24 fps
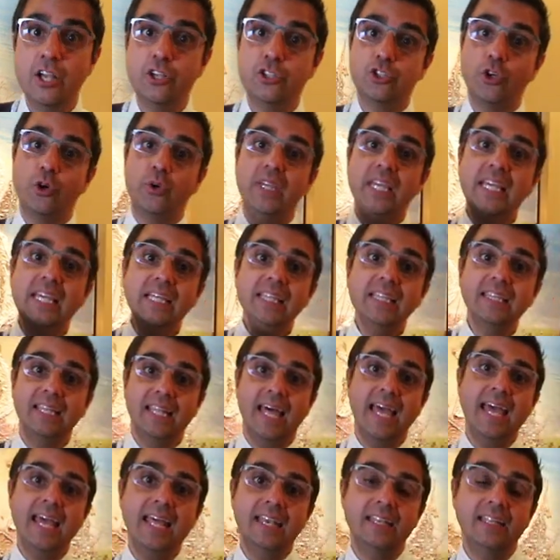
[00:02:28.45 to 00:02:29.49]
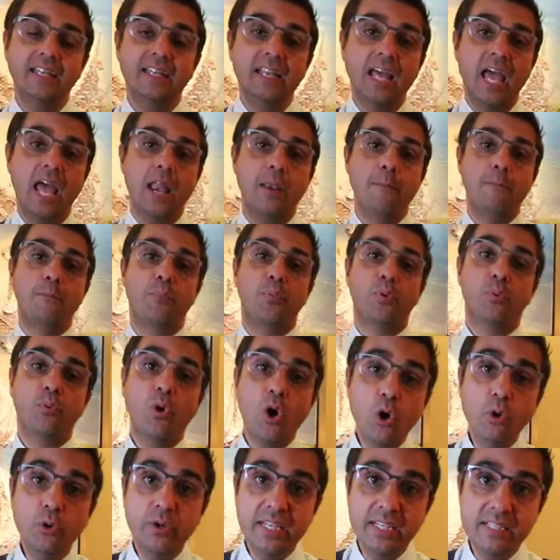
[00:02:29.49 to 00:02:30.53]
So he landed and
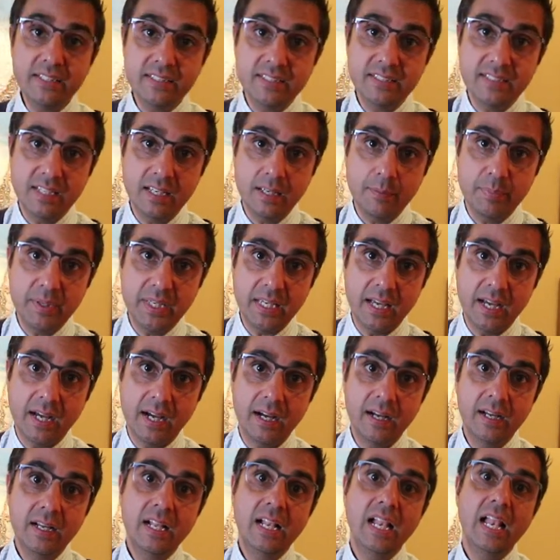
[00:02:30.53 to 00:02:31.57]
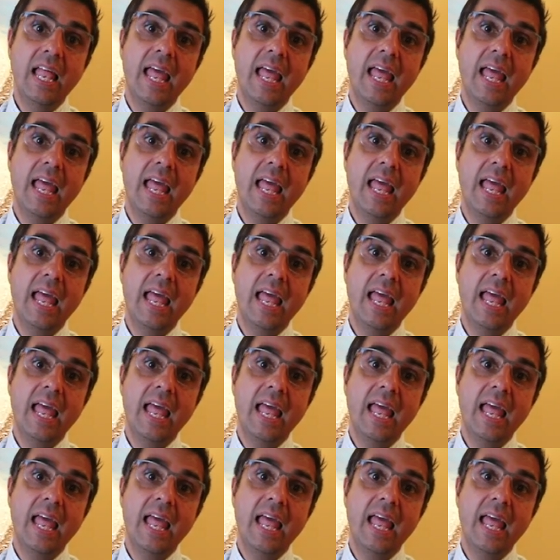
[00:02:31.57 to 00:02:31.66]
broke his tibia,